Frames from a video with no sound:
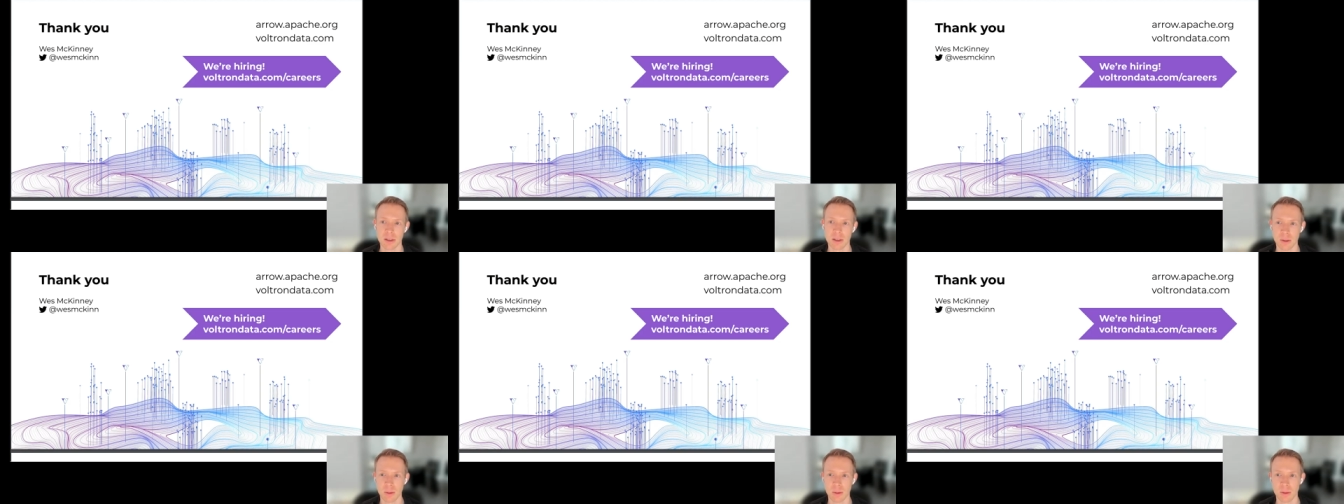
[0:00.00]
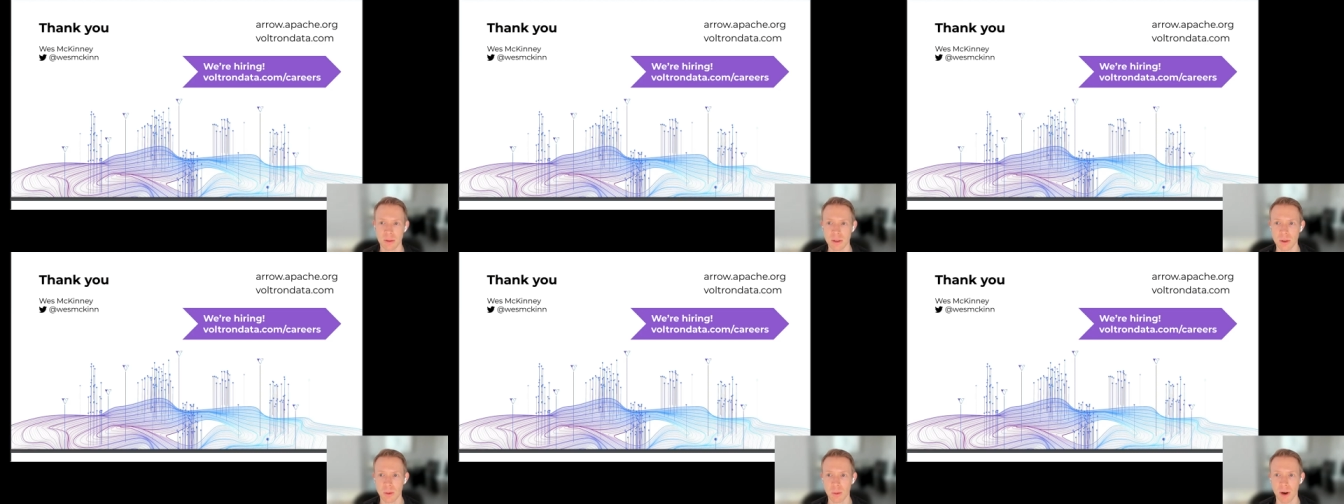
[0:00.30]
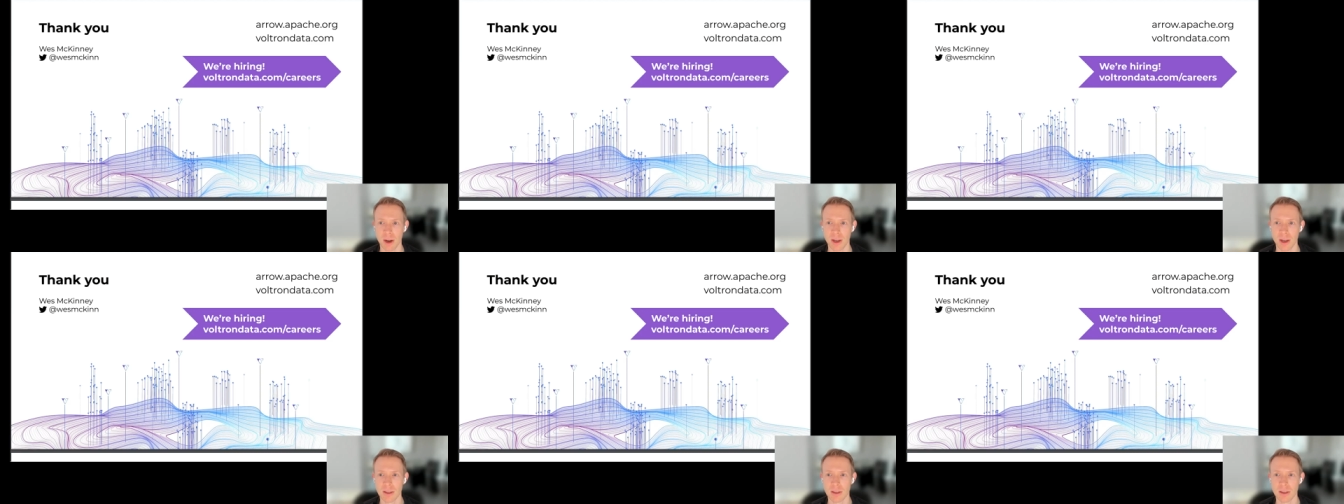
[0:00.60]
to to
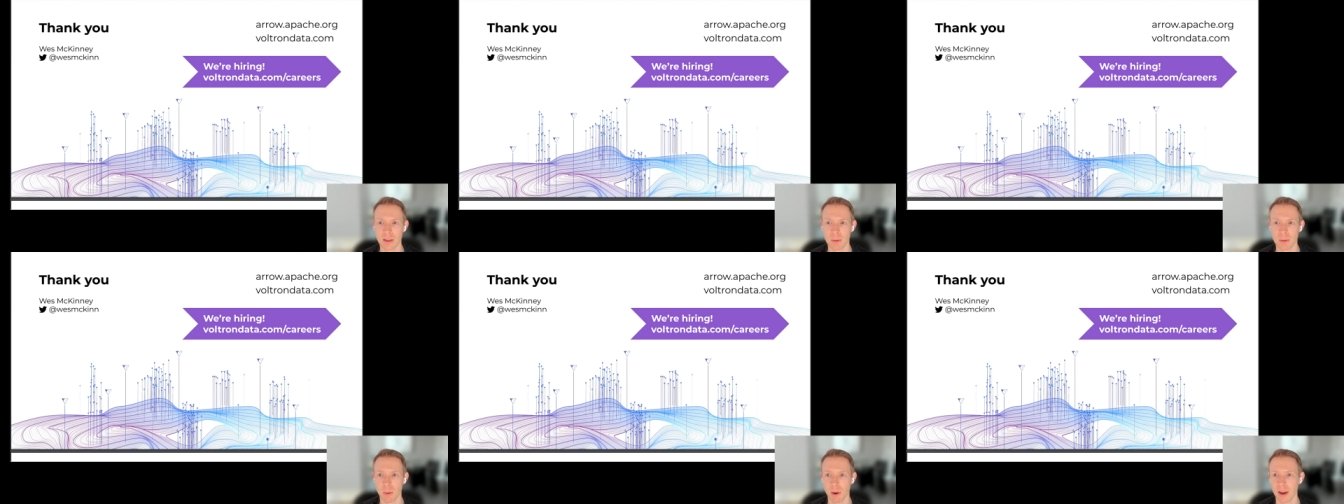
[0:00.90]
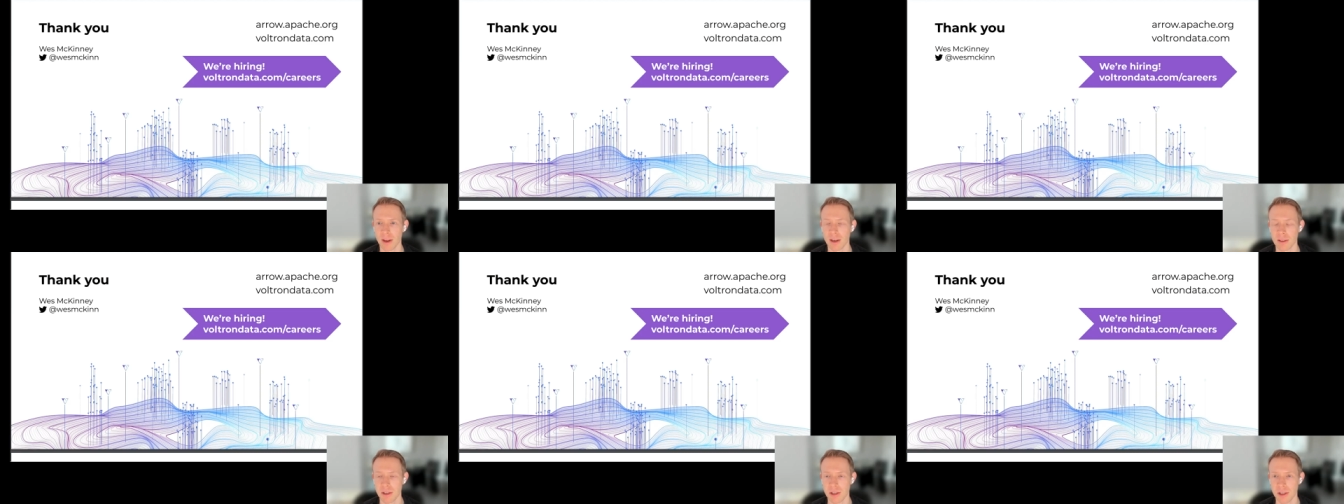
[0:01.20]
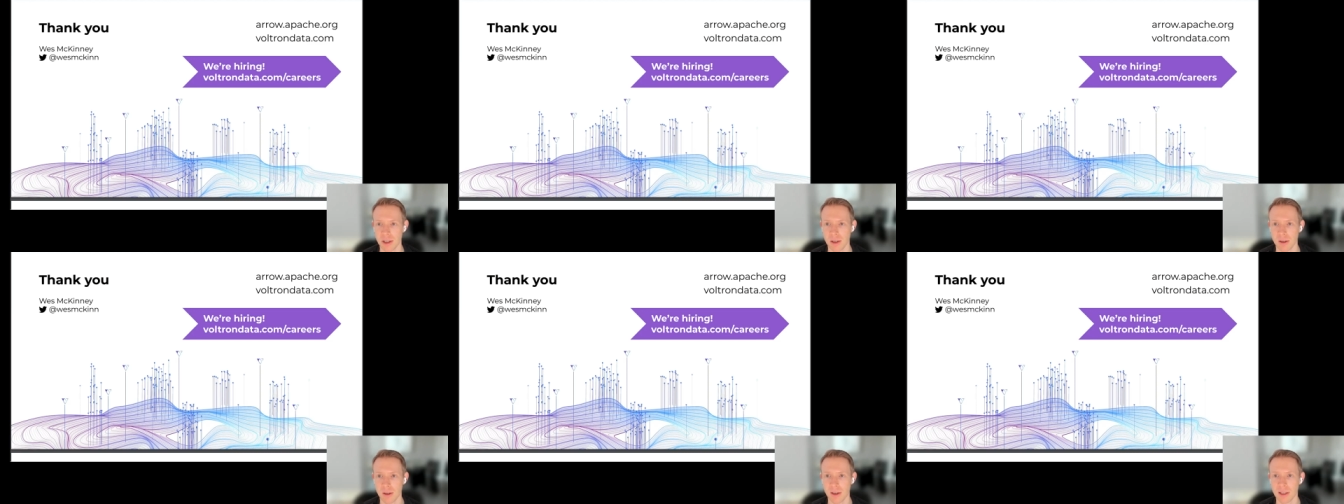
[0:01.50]
write write and
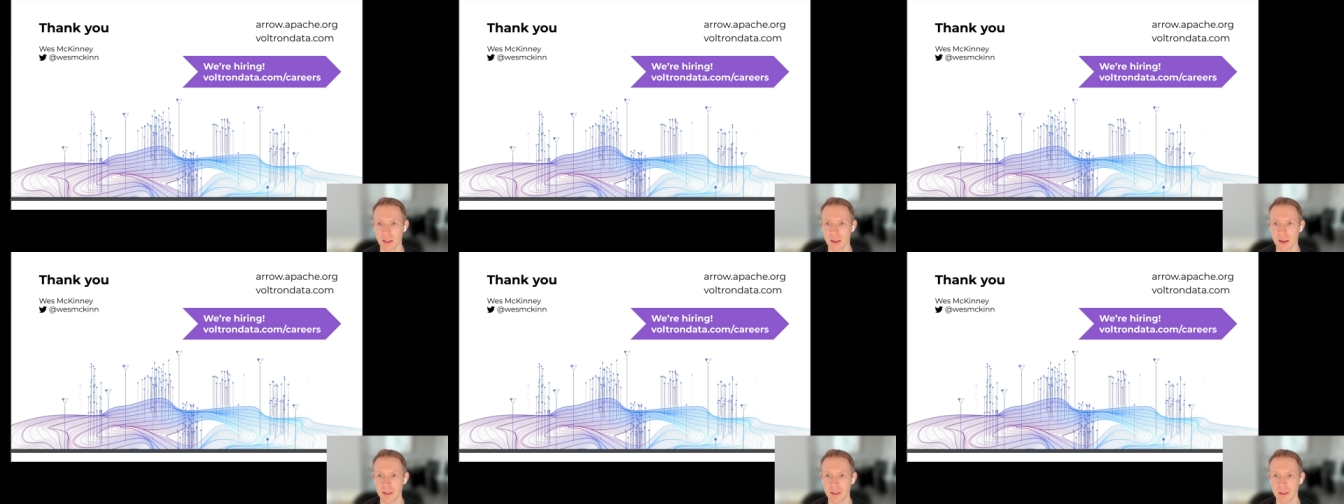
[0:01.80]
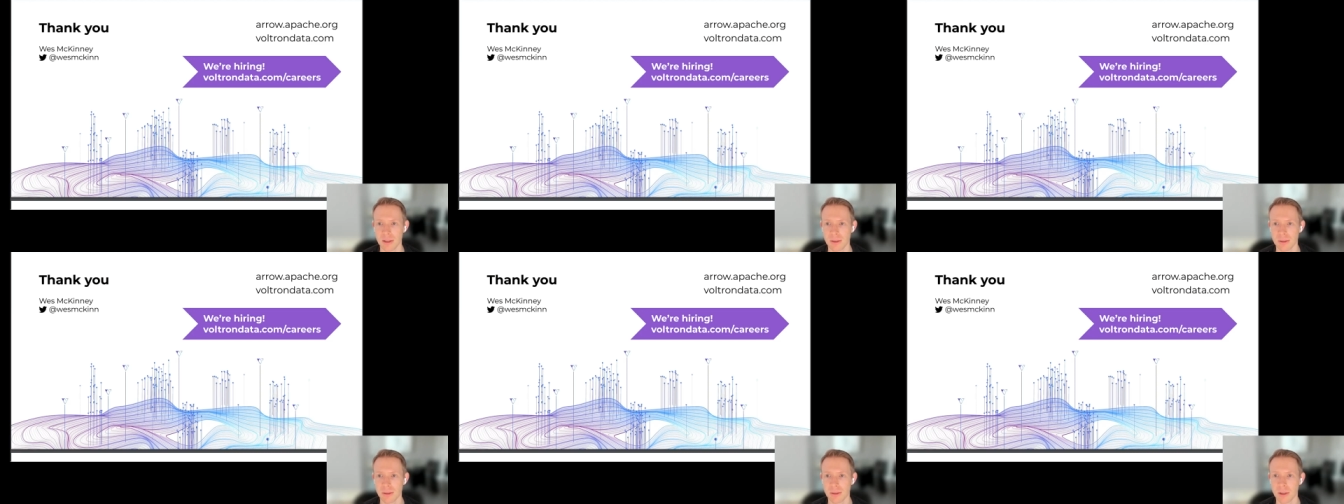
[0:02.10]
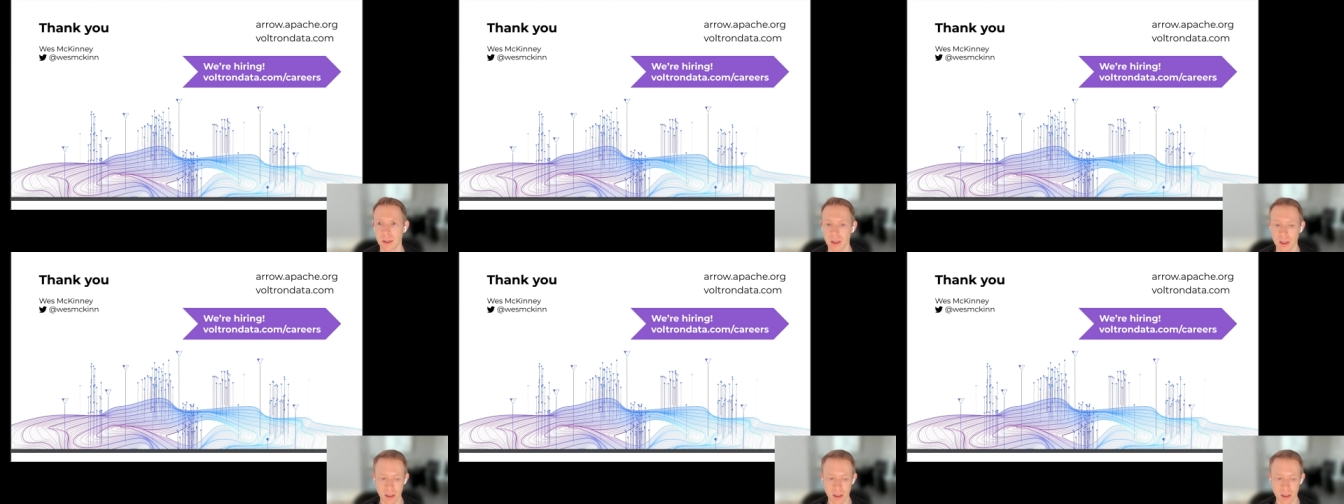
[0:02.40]
generate lots of